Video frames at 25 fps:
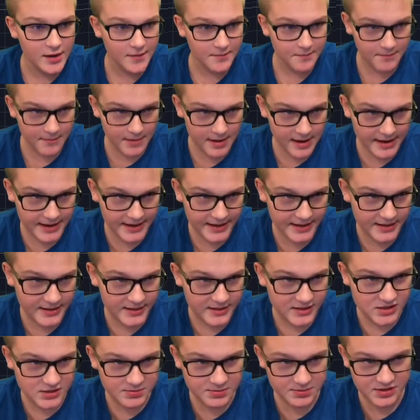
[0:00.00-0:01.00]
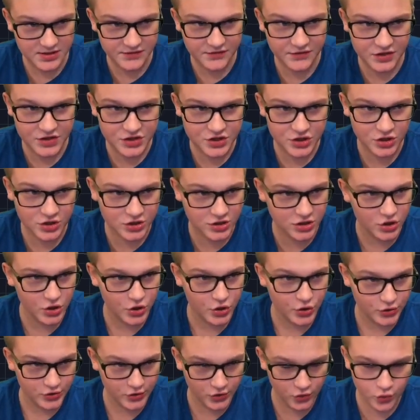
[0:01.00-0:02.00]
my specific chart,
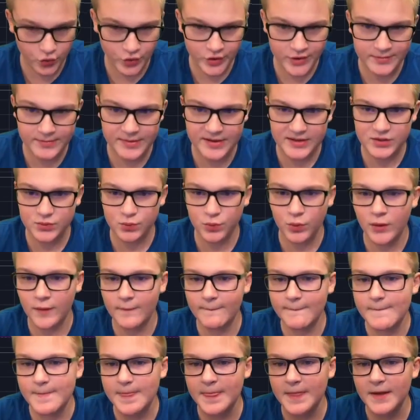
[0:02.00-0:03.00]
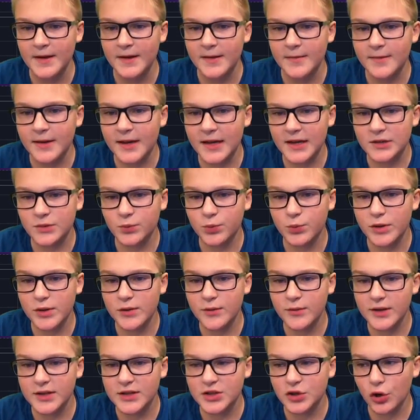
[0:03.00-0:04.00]
the Coinbase one. And we
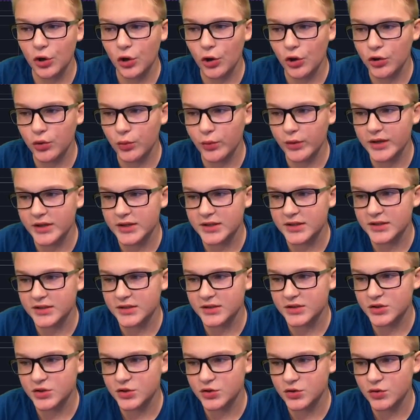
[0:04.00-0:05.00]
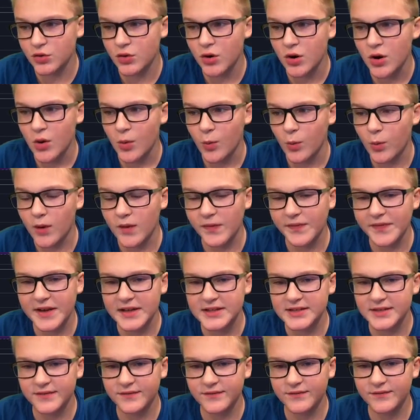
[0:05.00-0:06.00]
went all the way to
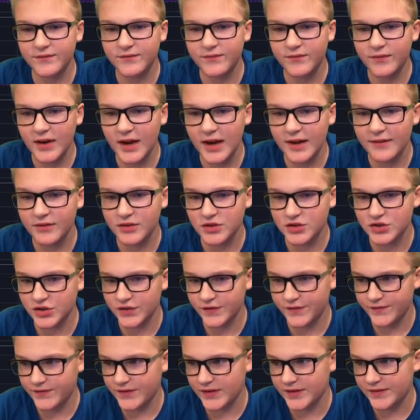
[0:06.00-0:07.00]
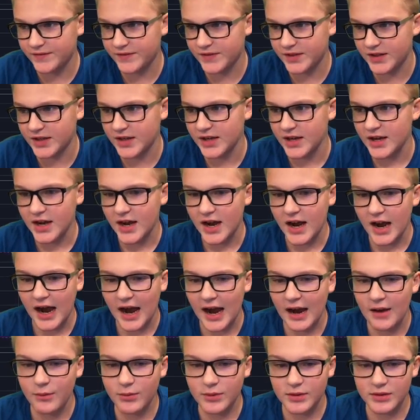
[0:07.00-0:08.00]
1,550.
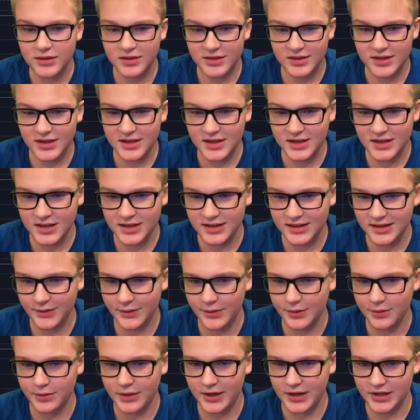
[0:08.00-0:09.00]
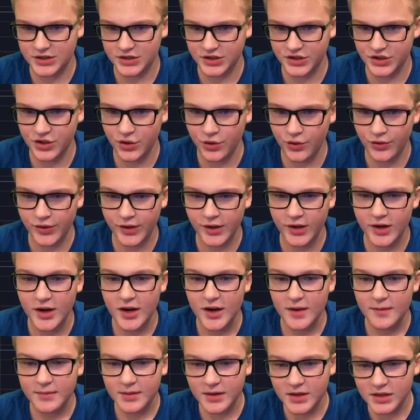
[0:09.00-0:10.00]
I was thinking that we would actually go there
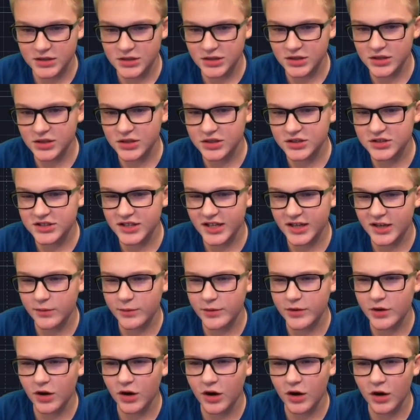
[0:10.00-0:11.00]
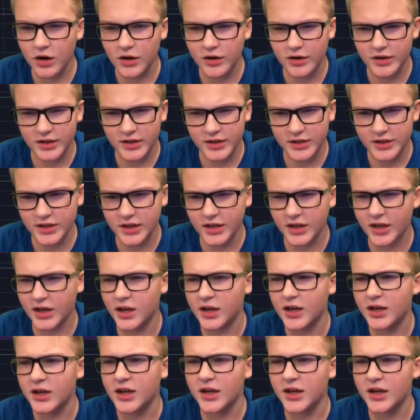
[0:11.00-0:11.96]
because it looks like we are in a